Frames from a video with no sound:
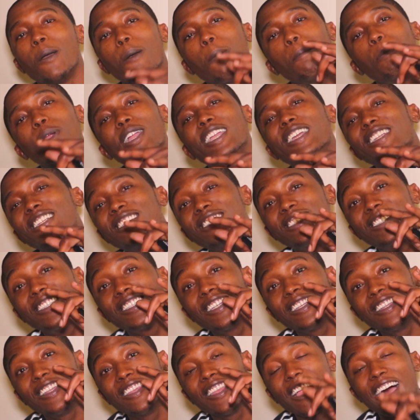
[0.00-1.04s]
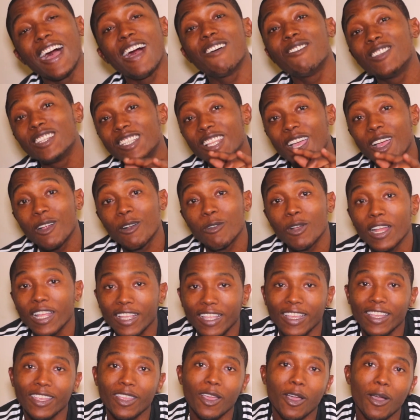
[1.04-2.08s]
Bringing this shit live and direct
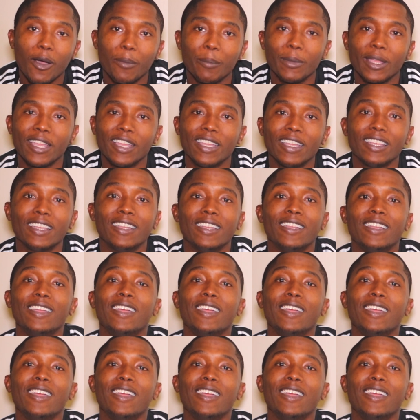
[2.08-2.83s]
at y'all, man.